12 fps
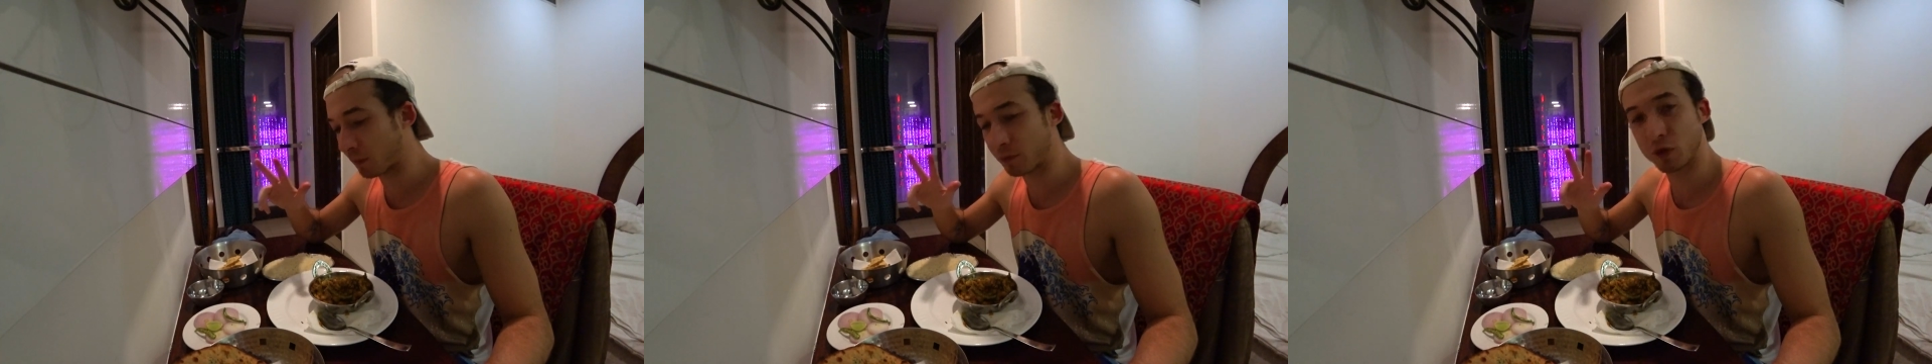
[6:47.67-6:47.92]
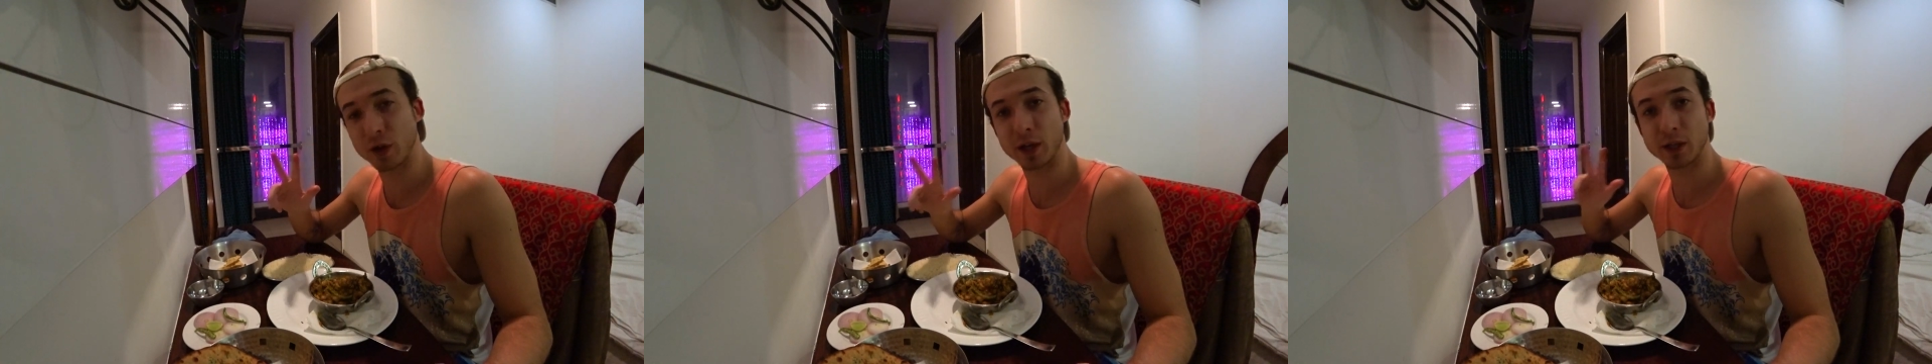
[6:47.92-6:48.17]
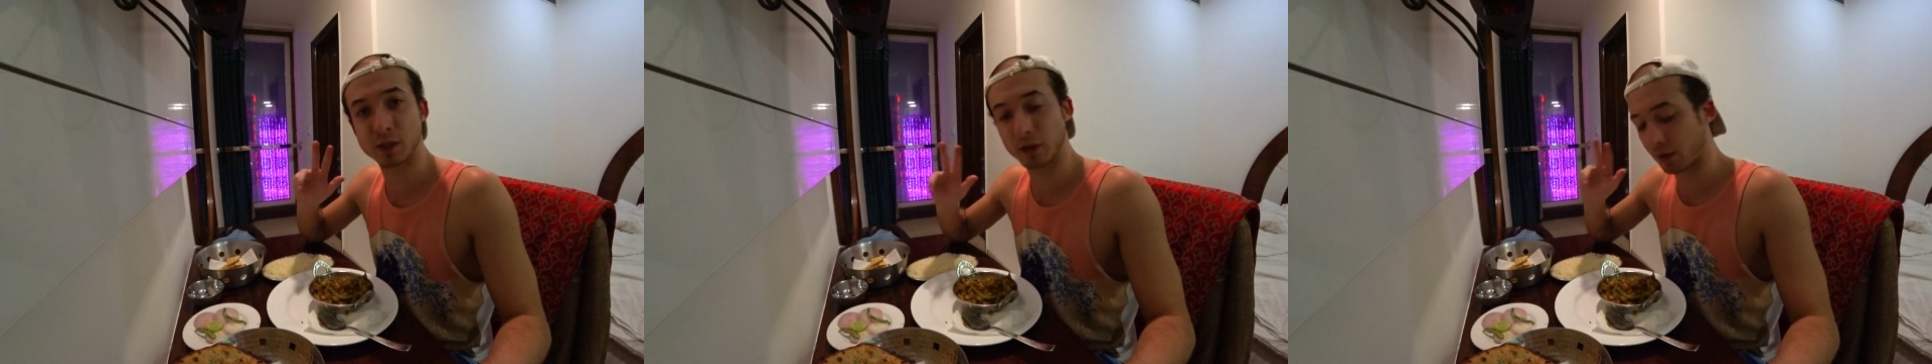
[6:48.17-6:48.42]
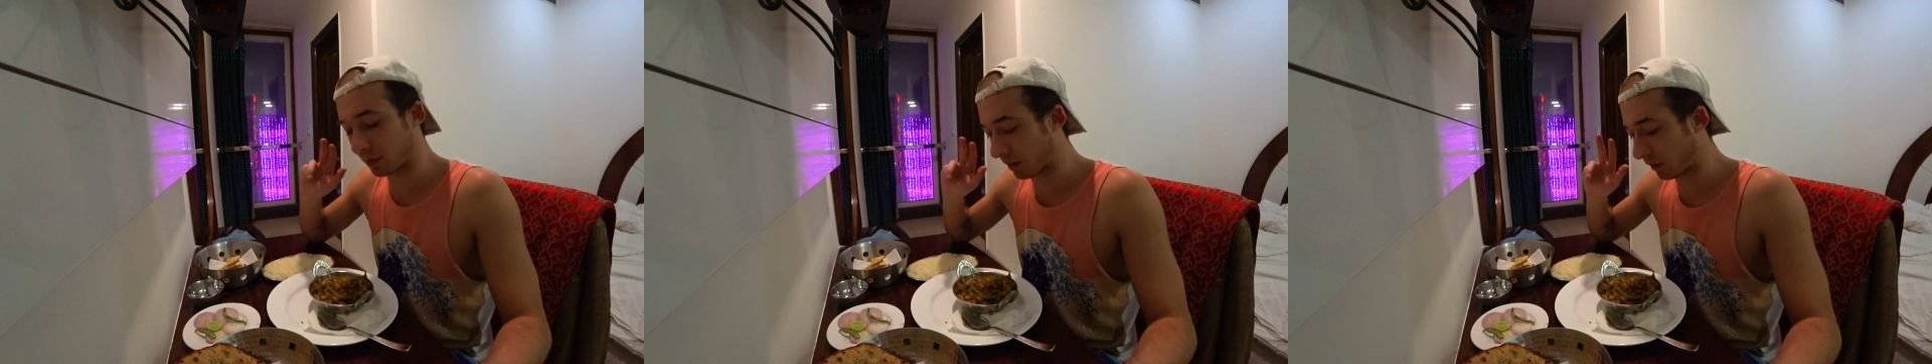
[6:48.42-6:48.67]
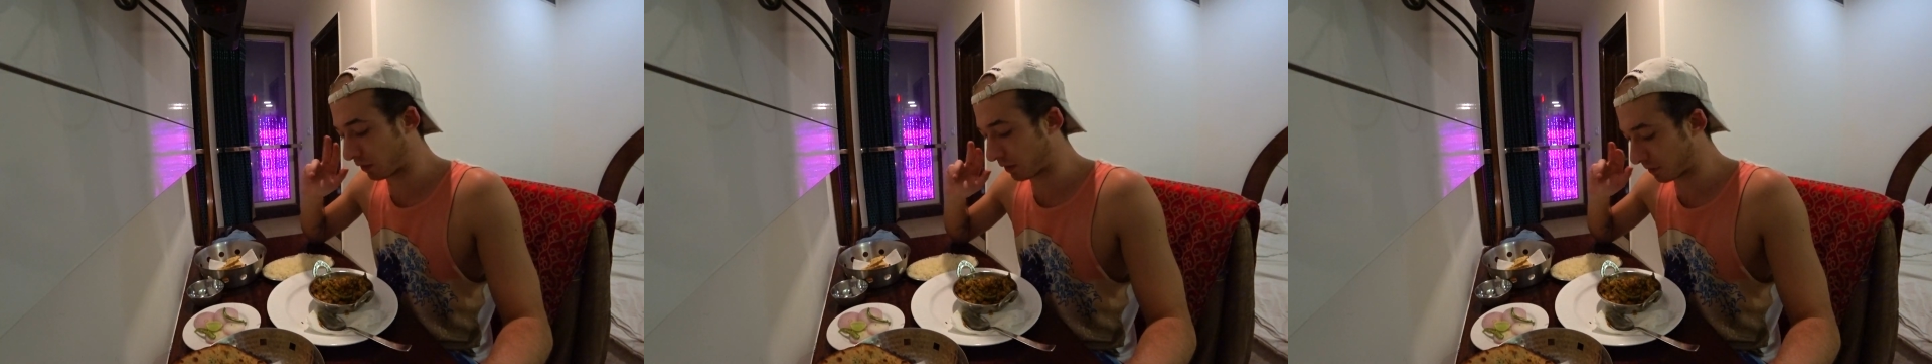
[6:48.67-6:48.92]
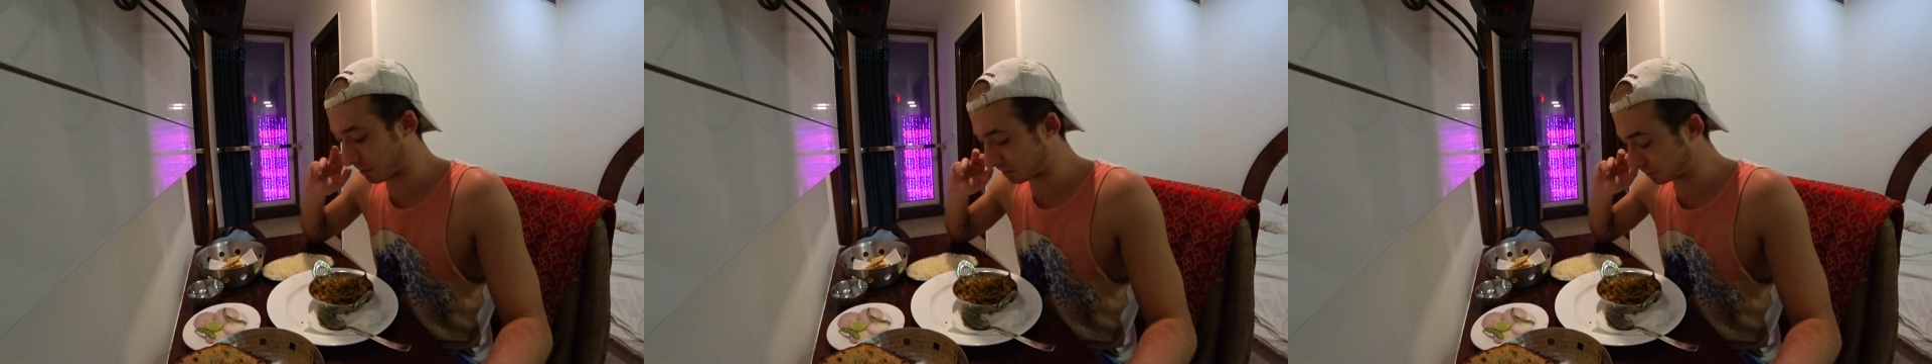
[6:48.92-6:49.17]
three, I
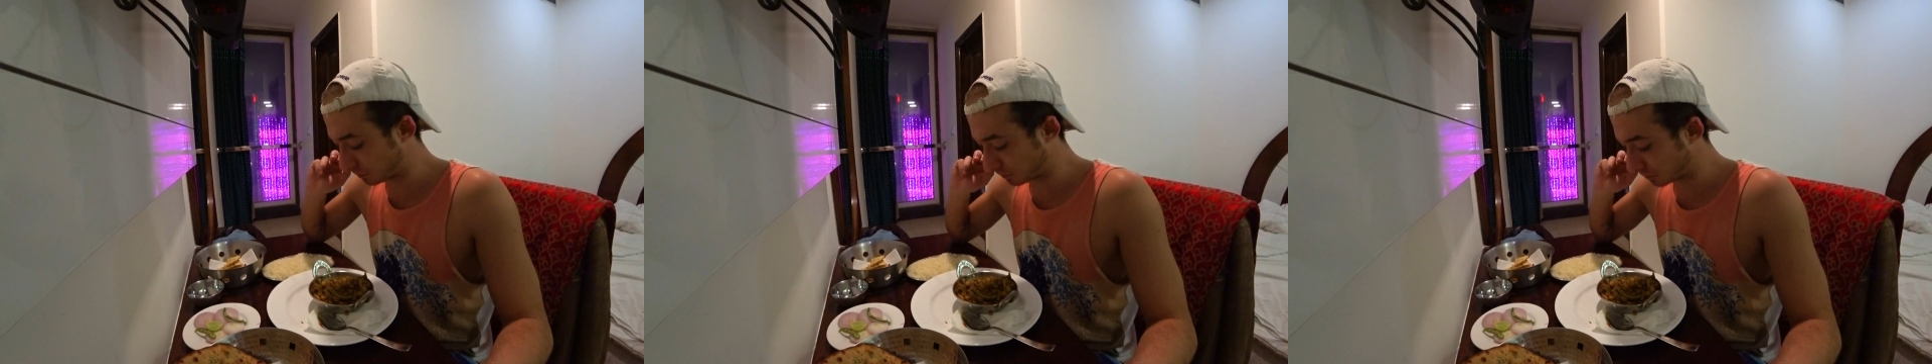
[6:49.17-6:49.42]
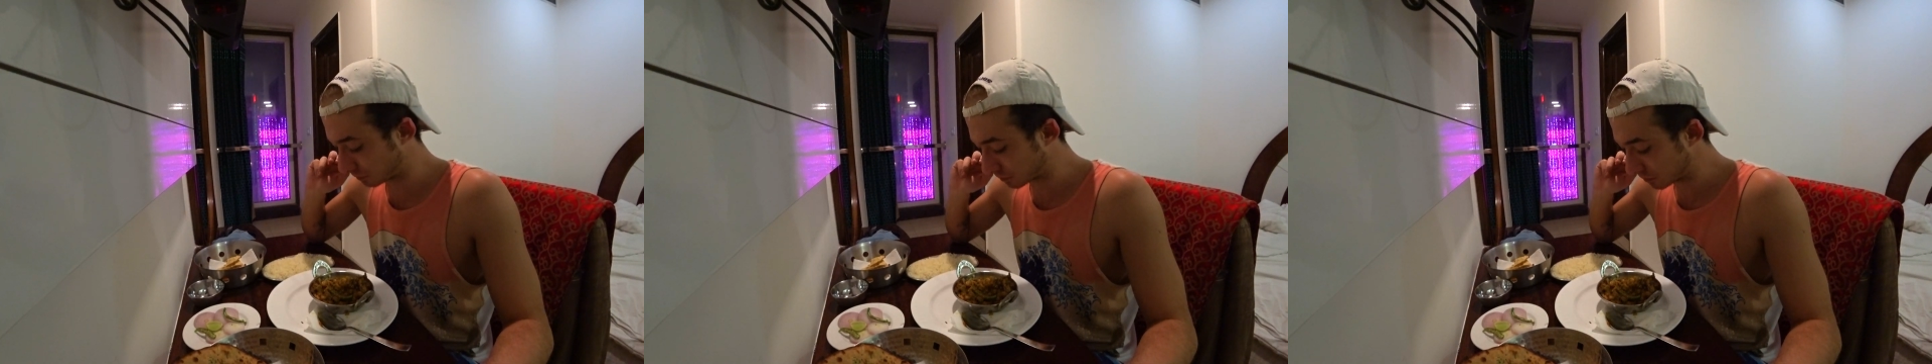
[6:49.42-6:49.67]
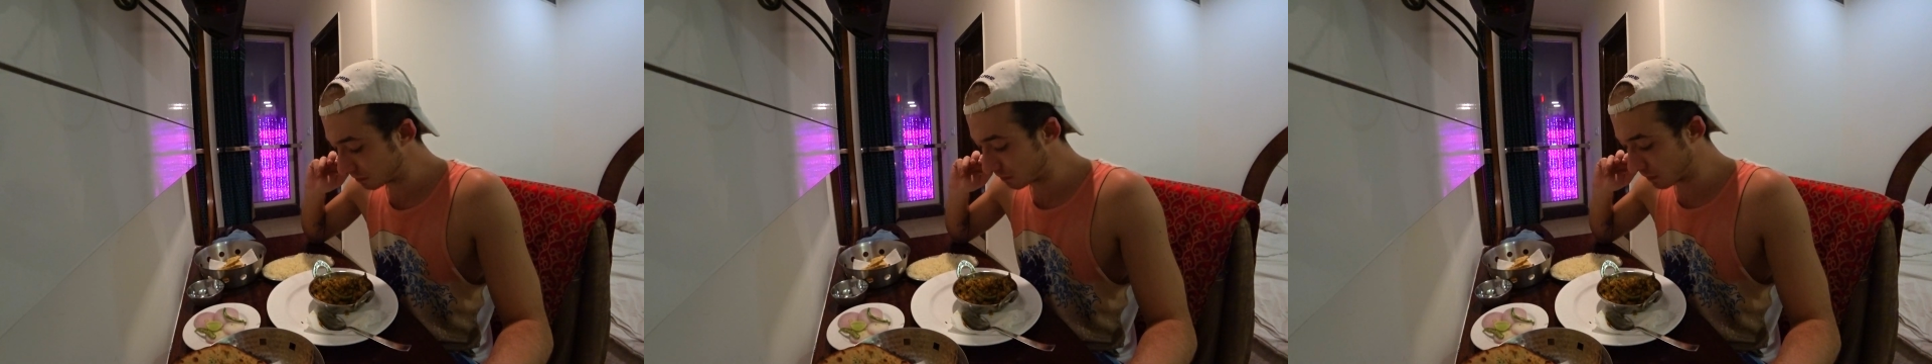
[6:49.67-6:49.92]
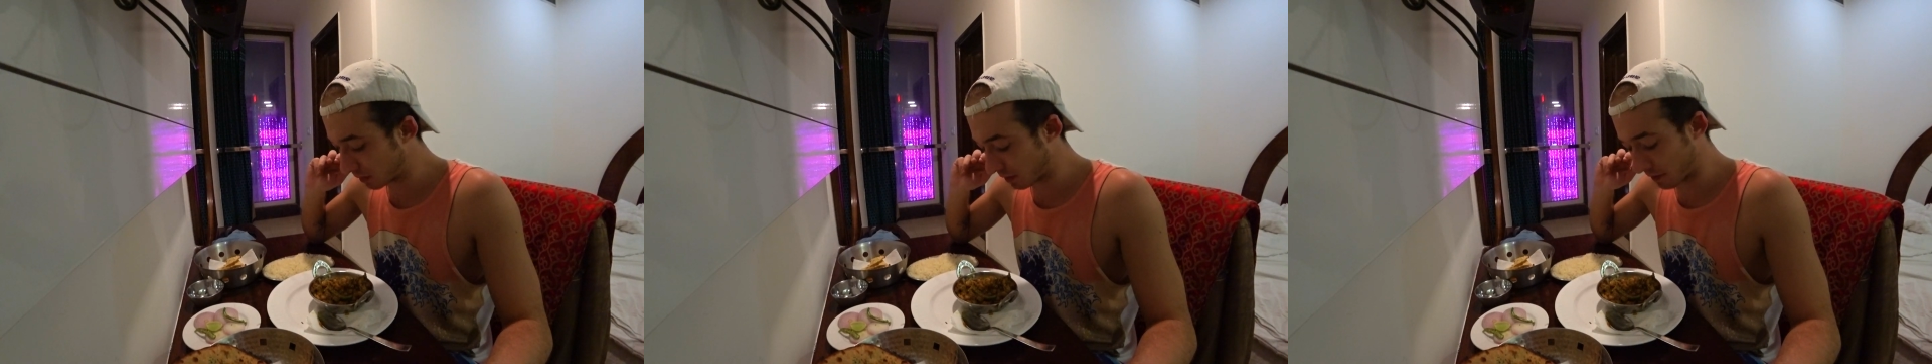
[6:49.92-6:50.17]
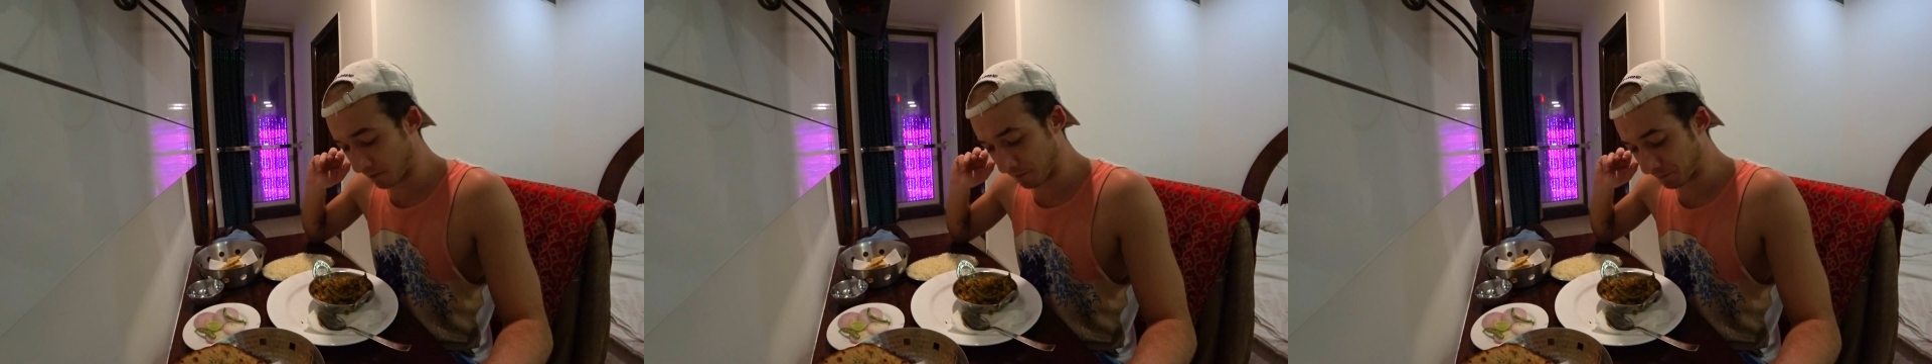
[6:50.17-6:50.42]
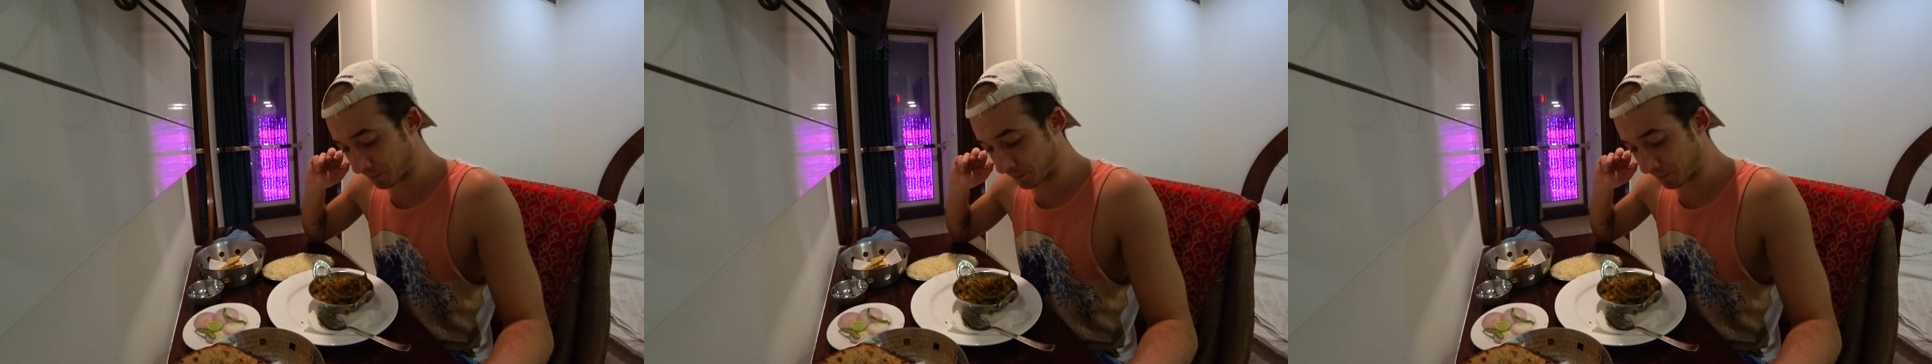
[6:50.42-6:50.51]
think. Yeah.